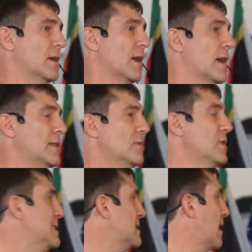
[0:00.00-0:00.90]
And the
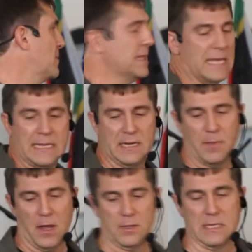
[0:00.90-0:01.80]
reason I've been thinking
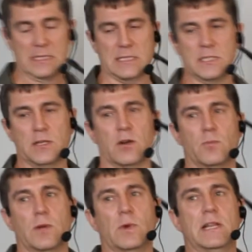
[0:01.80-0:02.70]
about this is, you know,
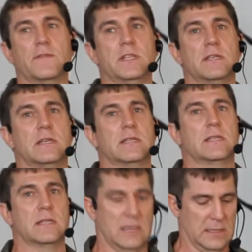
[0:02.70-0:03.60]
we, we live in the,
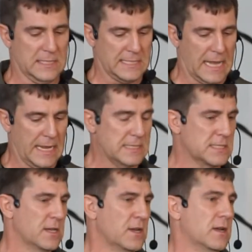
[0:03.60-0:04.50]
in, in the States,
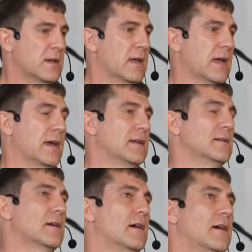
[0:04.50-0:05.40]

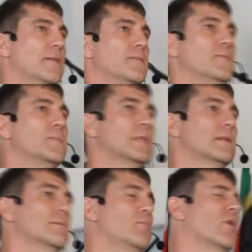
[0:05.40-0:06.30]
and um,
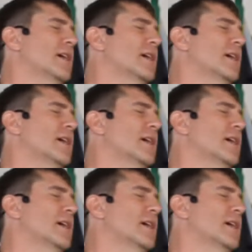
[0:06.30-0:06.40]
boy,